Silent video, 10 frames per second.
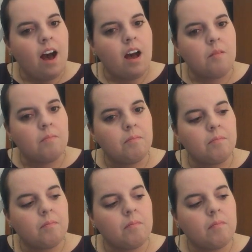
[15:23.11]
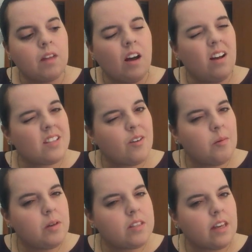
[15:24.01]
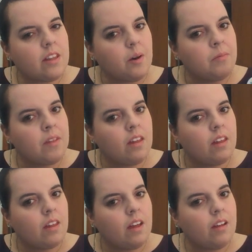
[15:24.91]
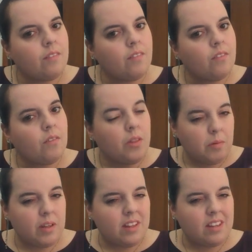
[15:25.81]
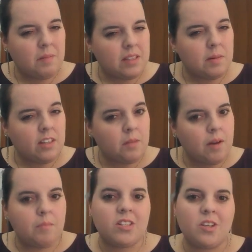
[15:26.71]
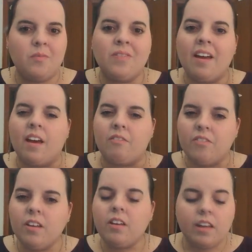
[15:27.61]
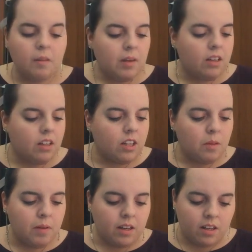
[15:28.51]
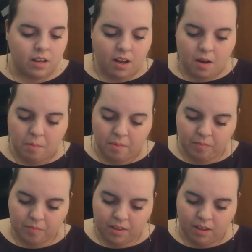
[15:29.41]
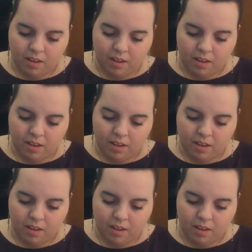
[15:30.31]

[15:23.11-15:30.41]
Um, also, I will say though, the one thing that makes me a little bummed too, I feel like I'm getting a little bit um,